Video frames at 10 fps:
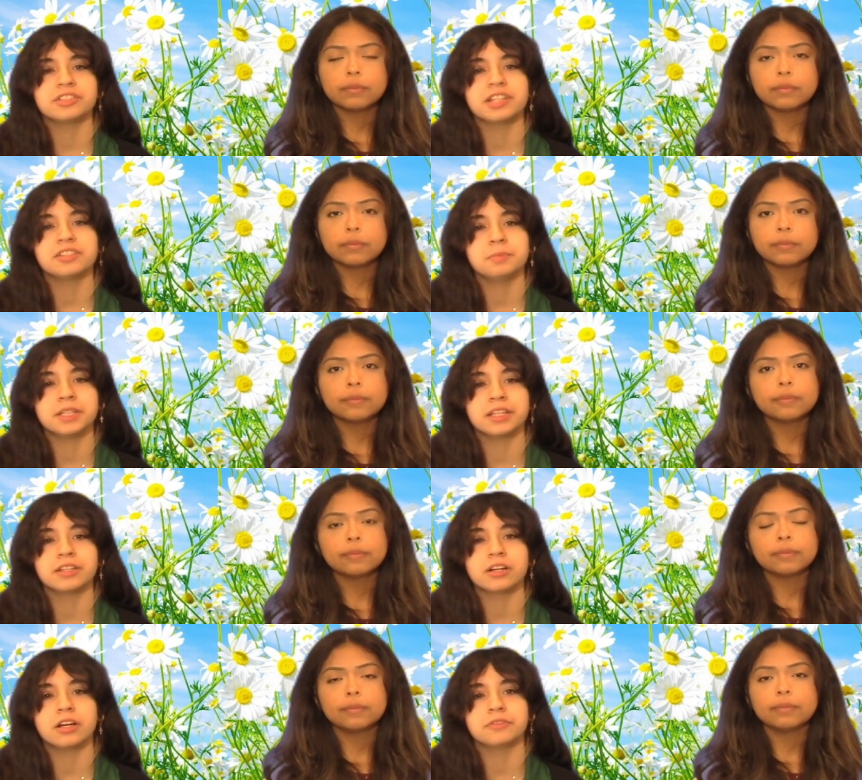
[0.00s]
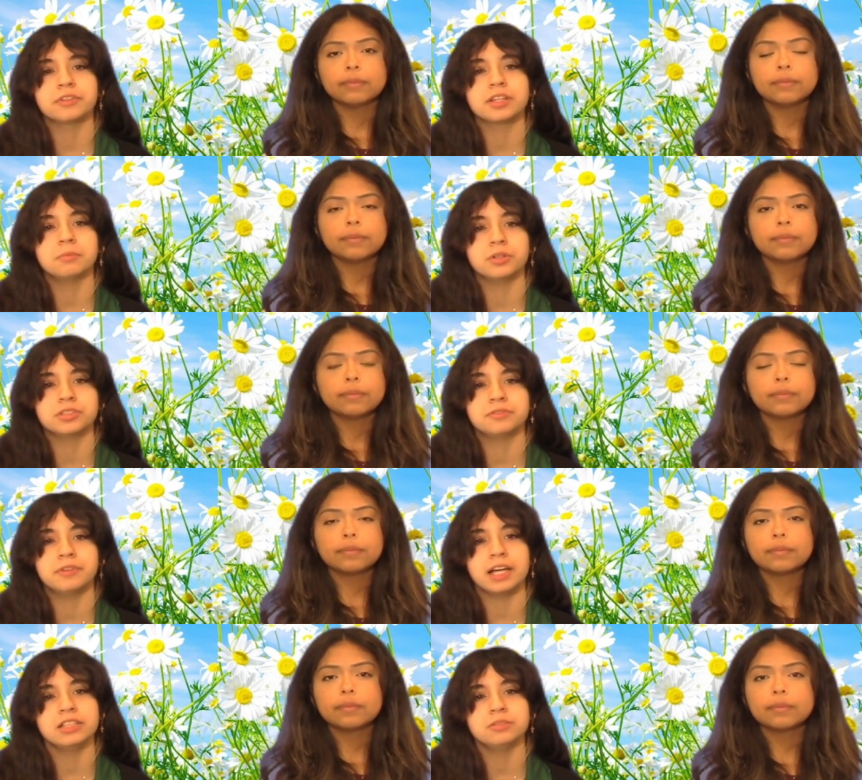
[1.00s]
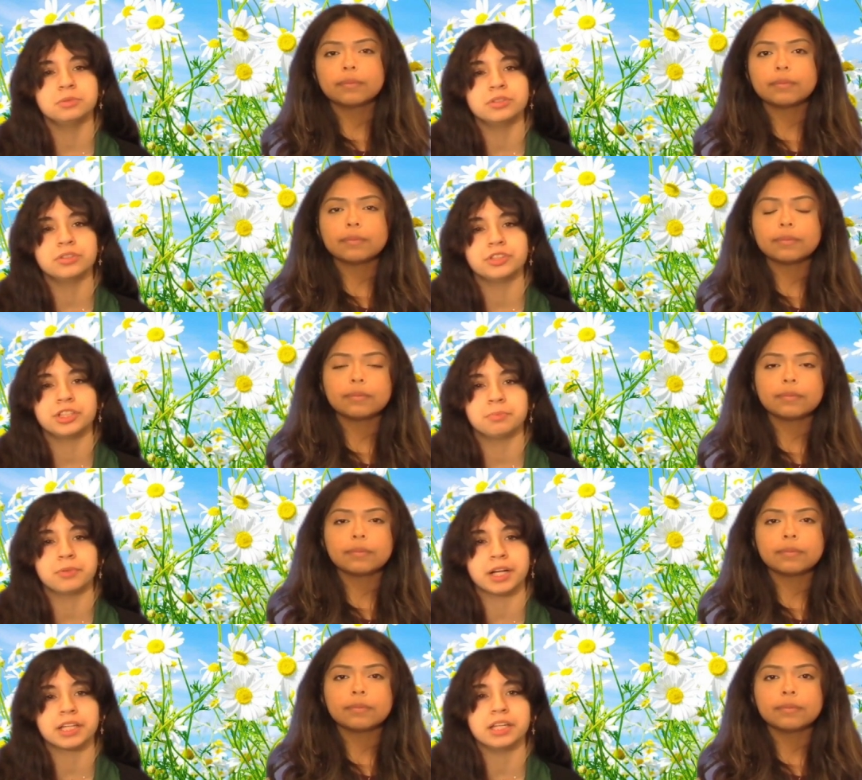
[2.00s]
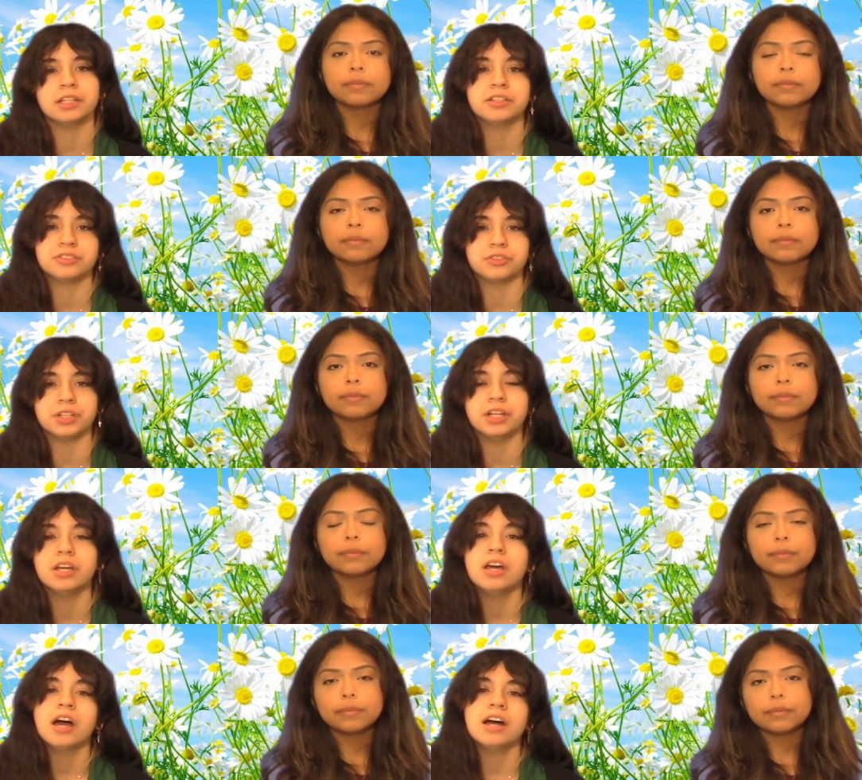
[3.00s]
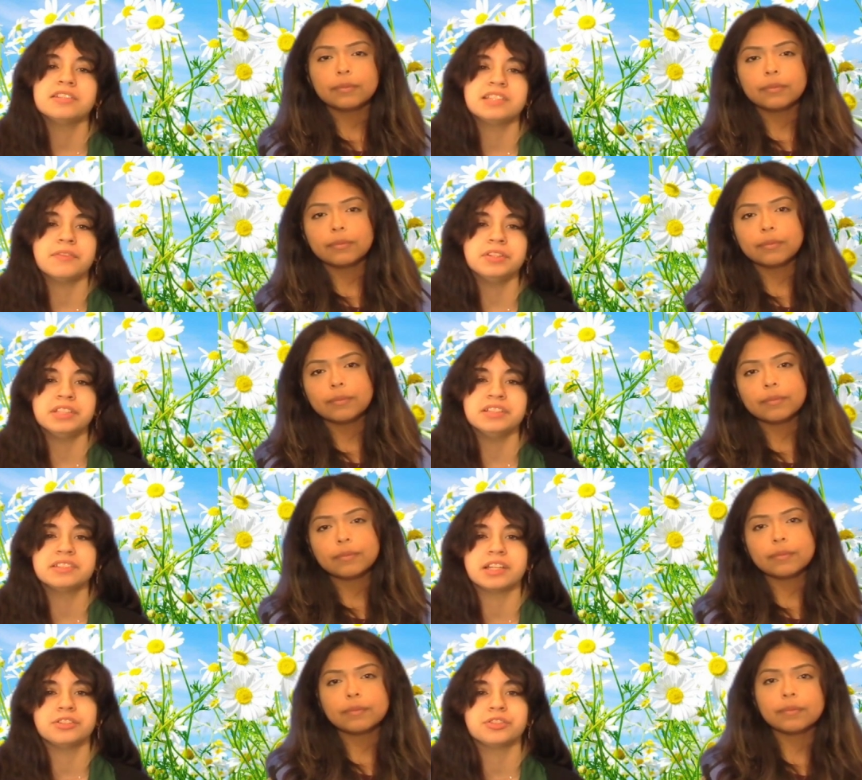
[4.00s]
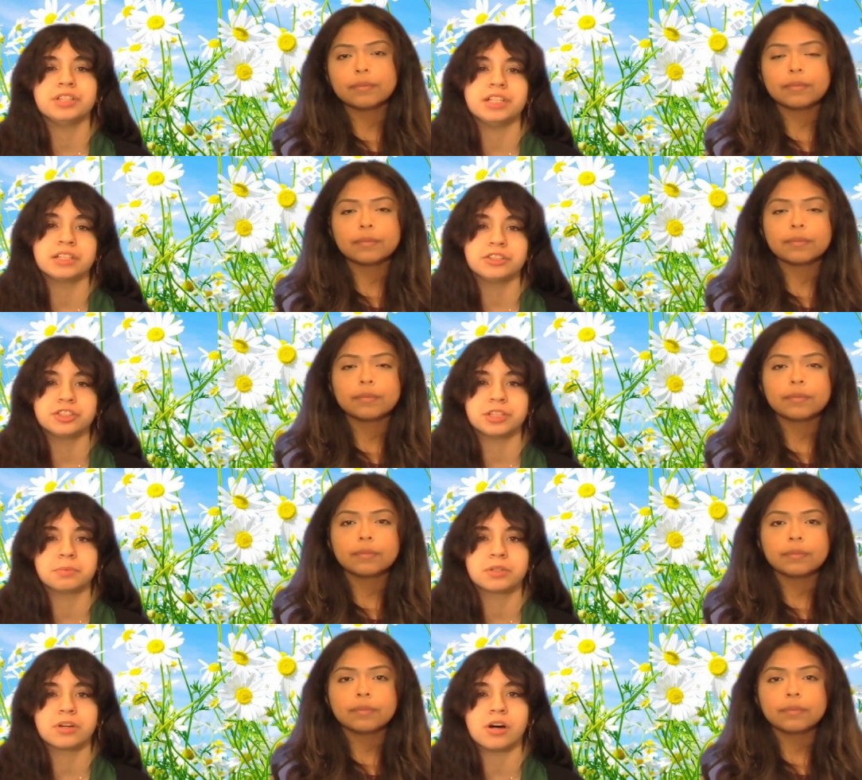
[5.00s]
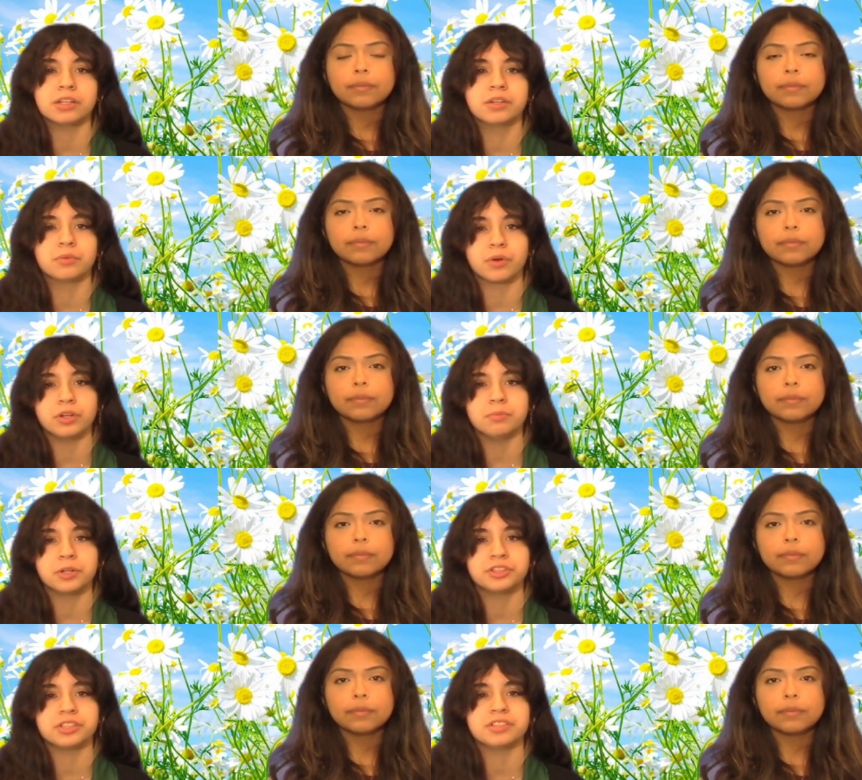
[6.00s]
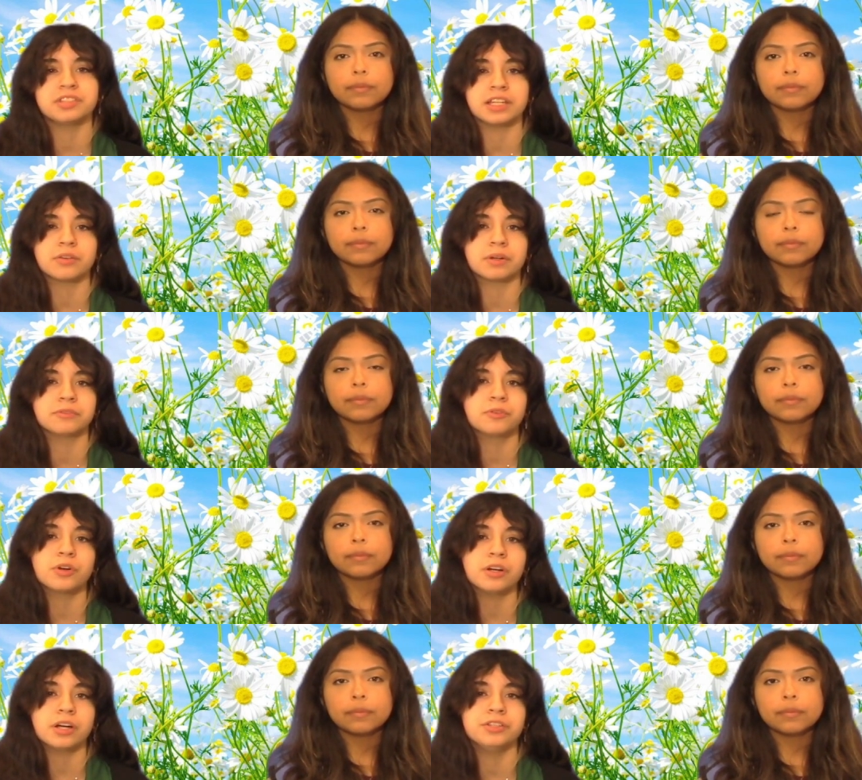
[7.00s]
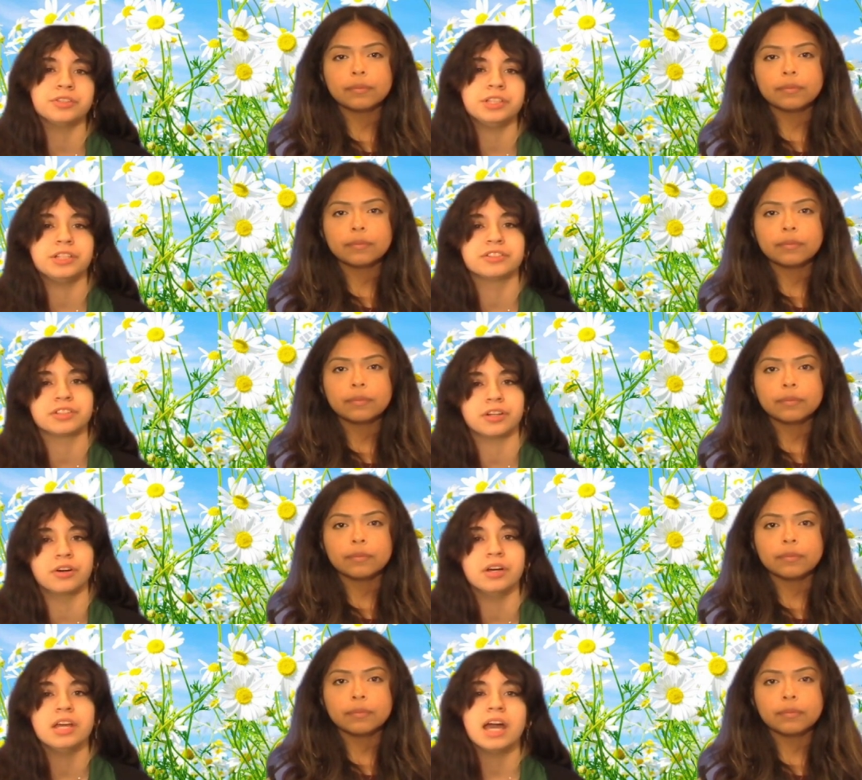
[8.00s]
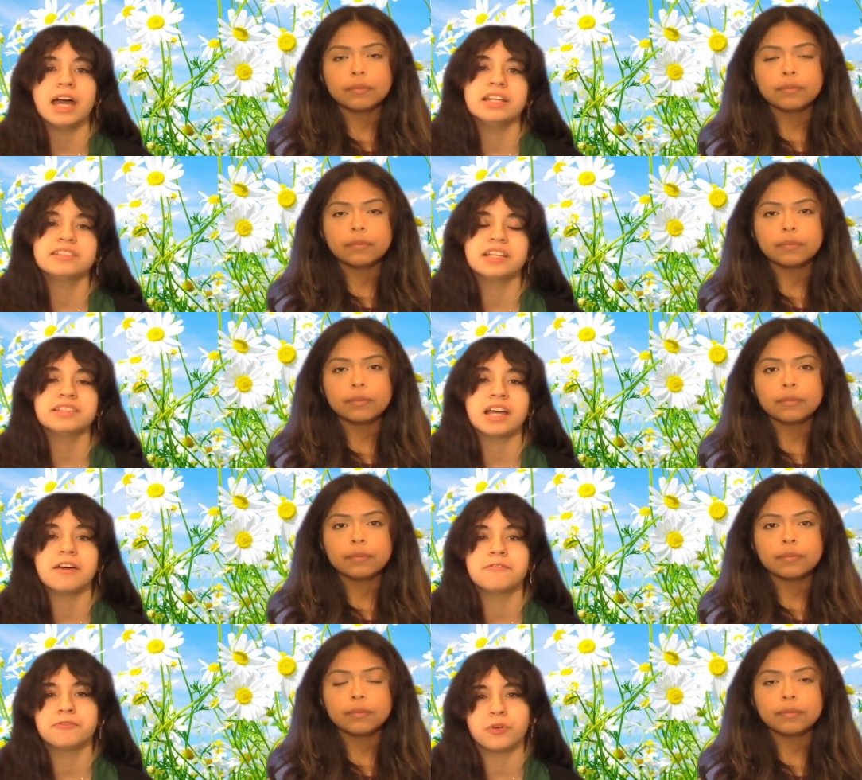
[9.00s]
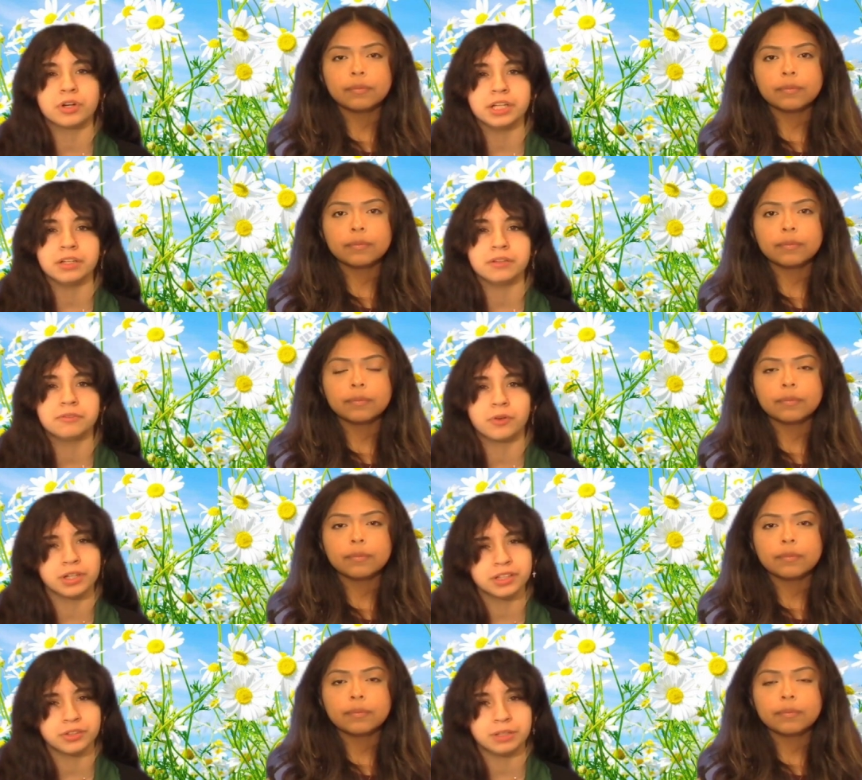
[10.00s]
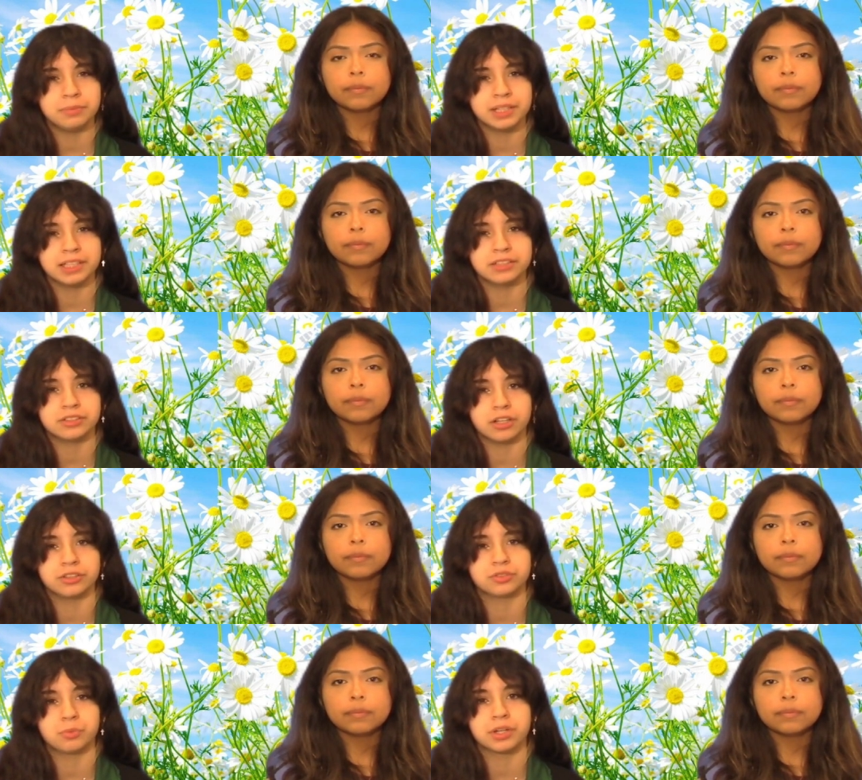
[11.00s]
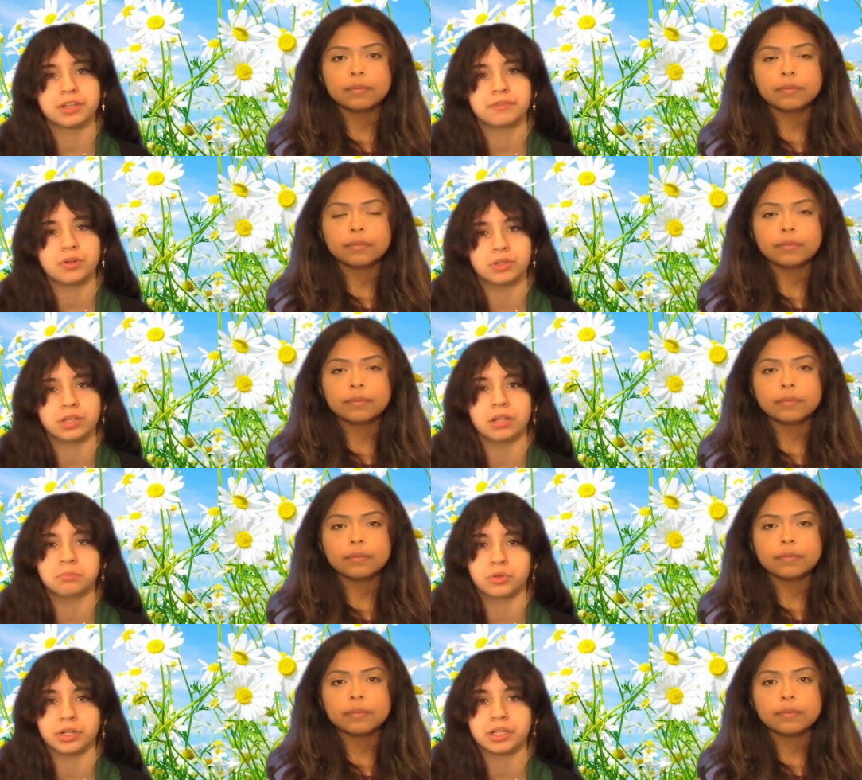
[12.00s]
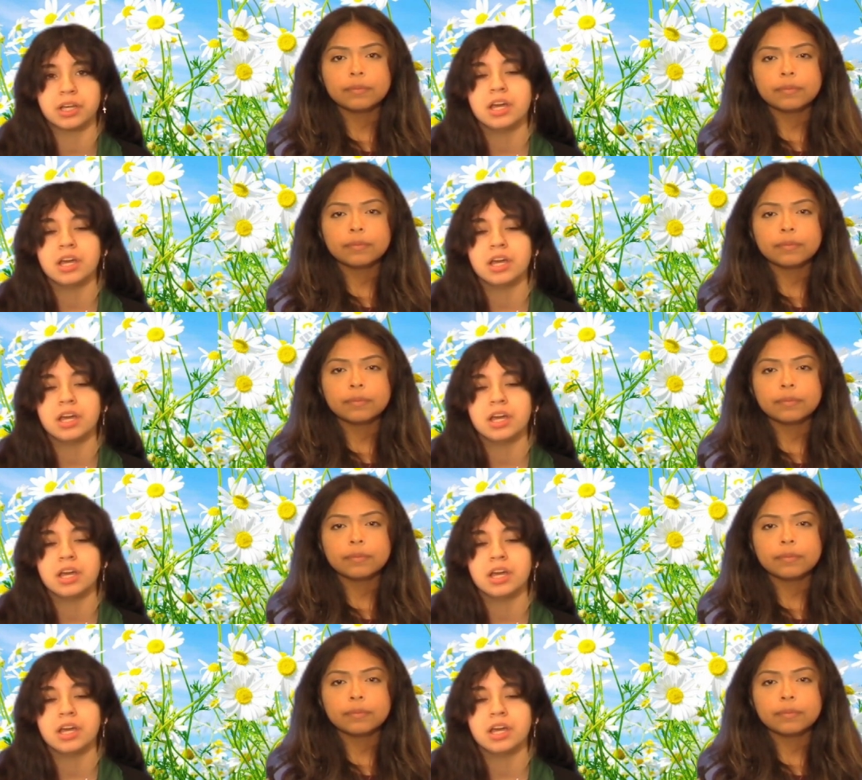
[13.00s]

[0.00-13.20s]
Speaker 1: set to begin their hunt for the most valuable shipwreck in history, a 17th century English ship called the Royal Merchant sank around 400 years ago and is said to have 40, 4 to 3 billion dollars worth of gold on board.